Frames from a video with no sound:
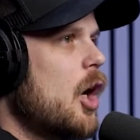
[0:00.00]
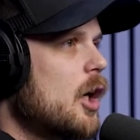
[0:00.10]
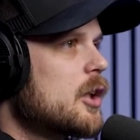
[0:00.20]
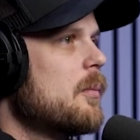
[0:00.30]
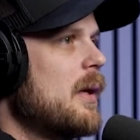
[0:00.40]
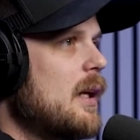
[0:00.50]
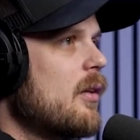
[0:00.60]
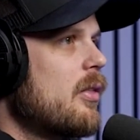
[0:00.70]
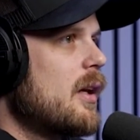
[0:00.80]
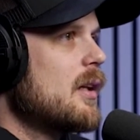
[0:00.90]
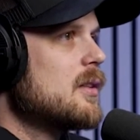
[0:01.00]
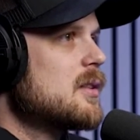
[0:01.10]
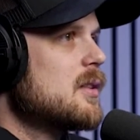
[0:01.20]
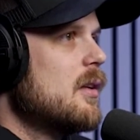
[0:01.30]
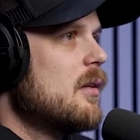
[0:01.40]
documenting
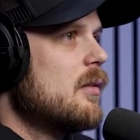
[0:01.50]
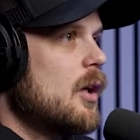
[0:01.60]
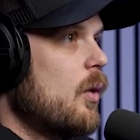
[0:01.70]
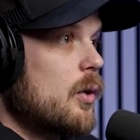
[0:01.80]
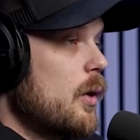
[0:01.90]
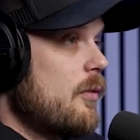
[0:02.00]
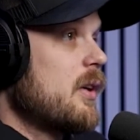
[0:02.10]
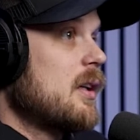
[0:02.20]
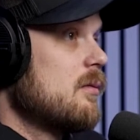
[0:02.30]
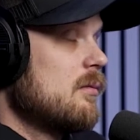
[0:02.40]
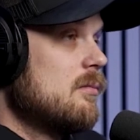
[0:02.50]
things, horrific